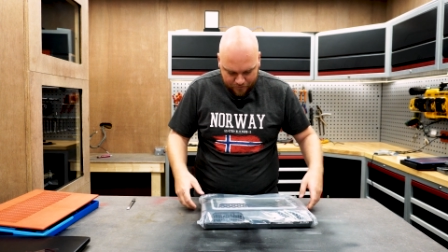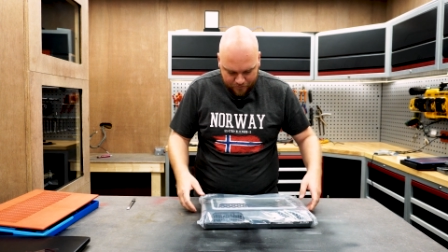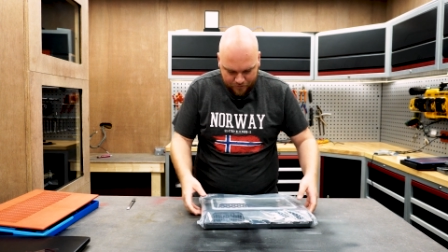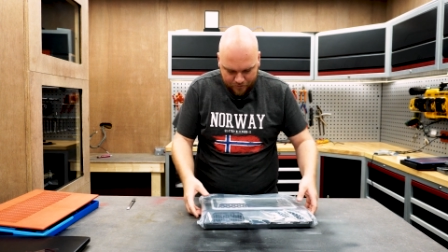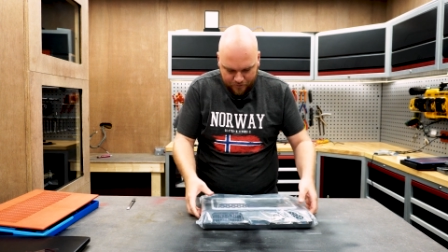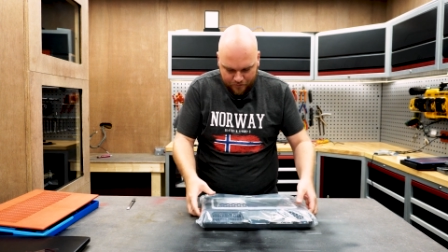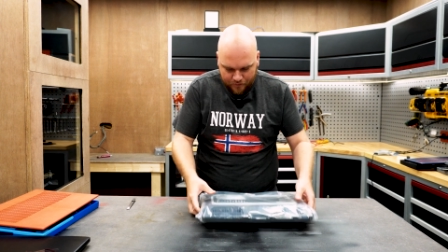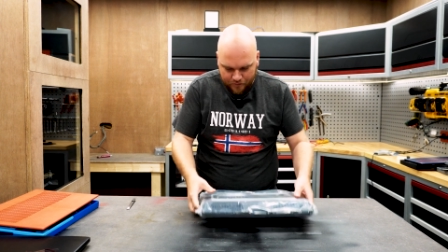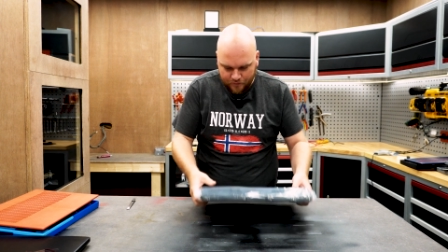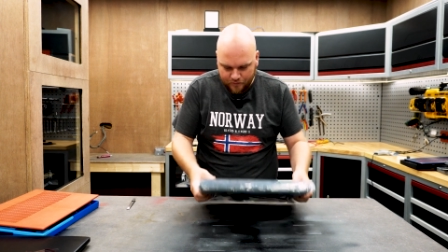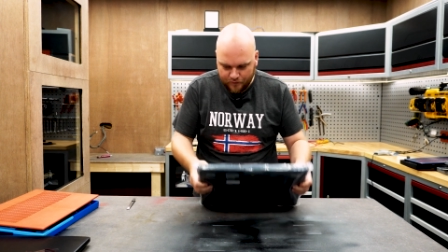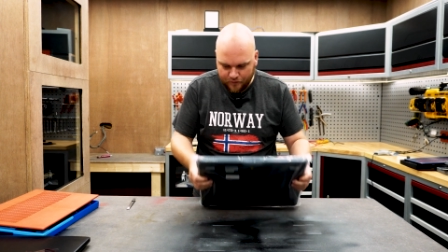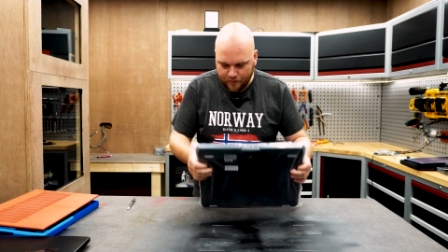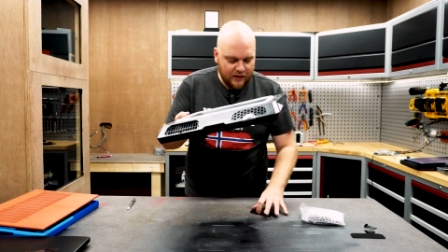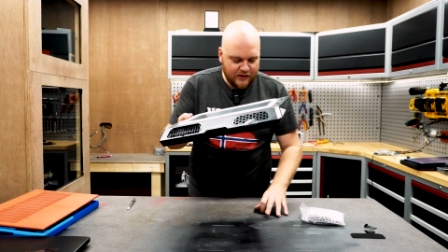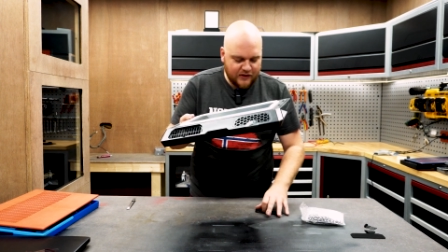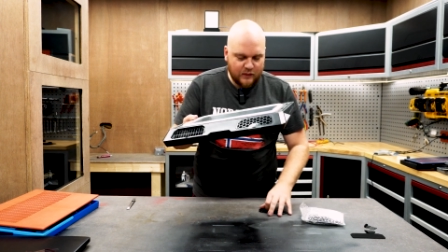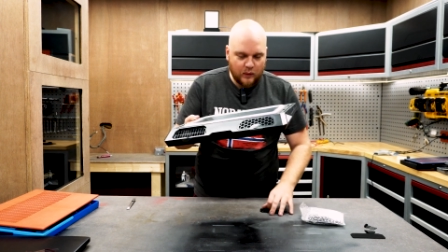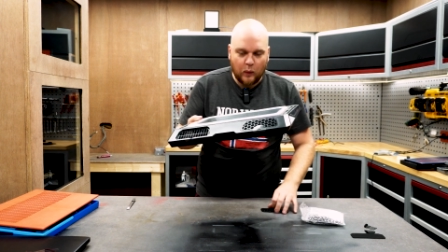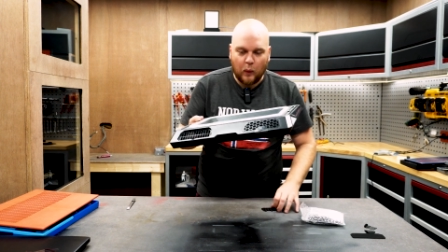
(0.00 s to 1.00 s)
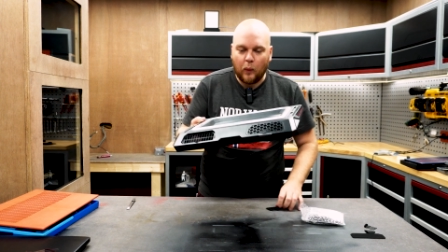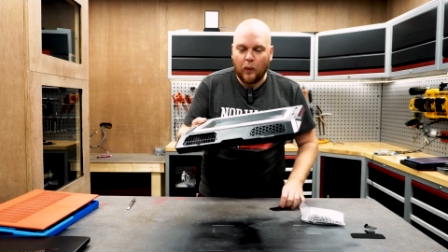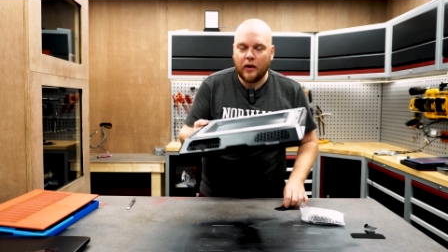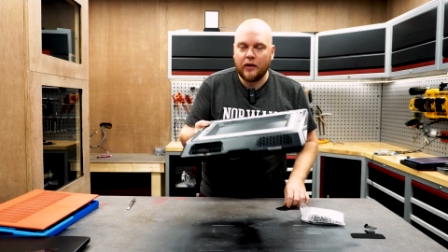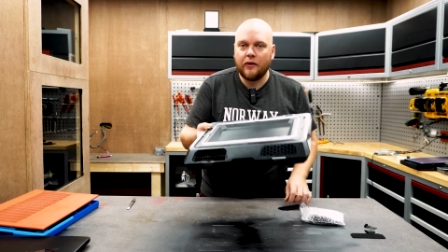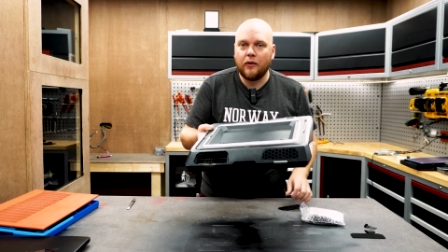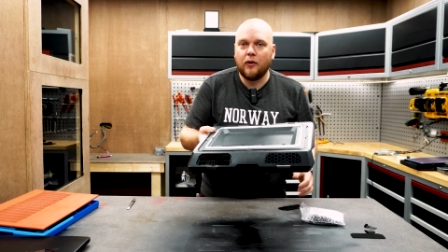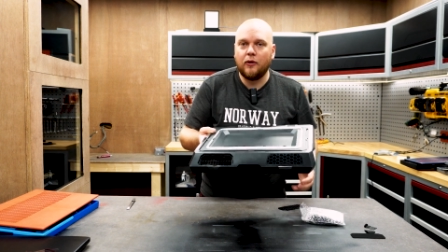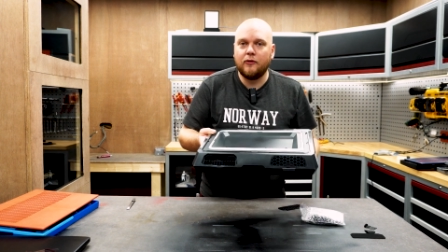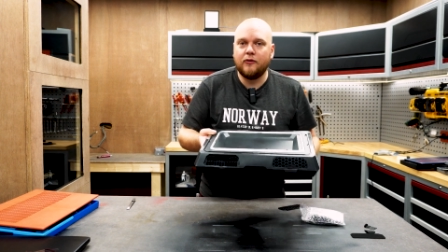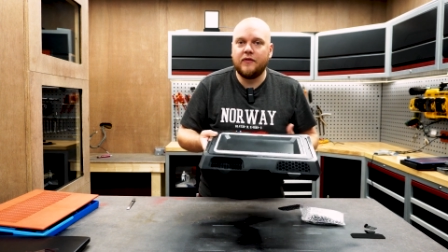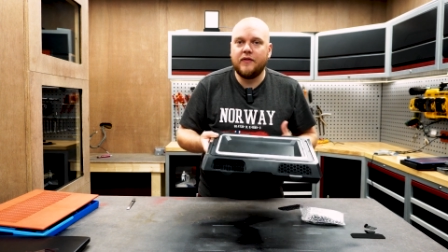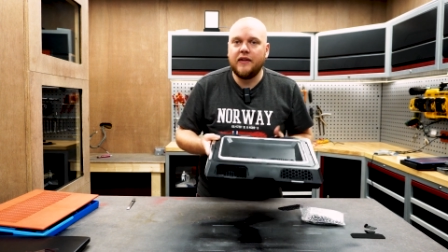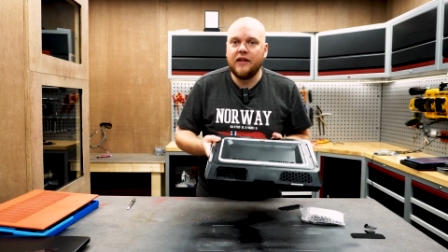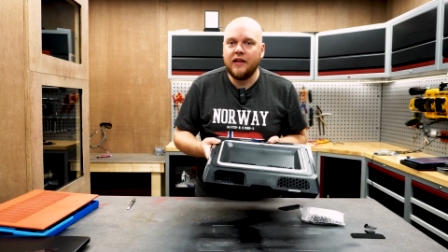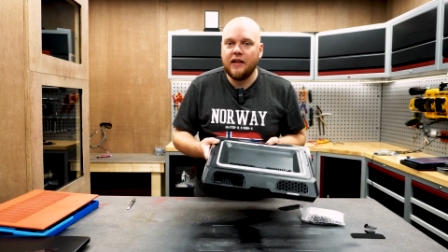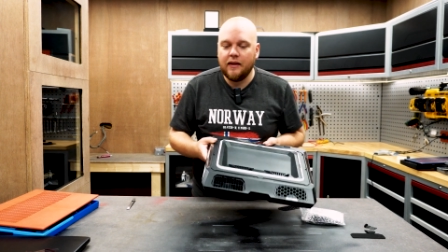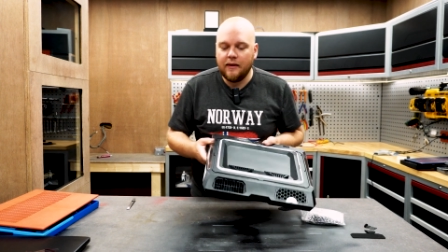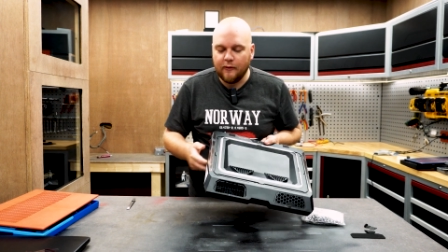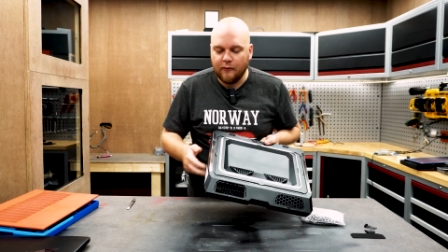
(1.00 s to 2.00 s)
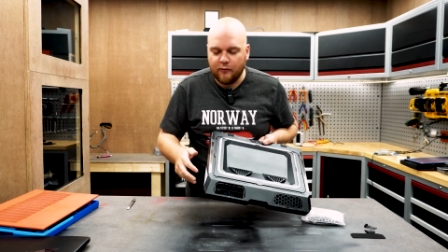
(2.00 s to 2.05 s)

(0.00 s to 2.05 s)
So we lost one of the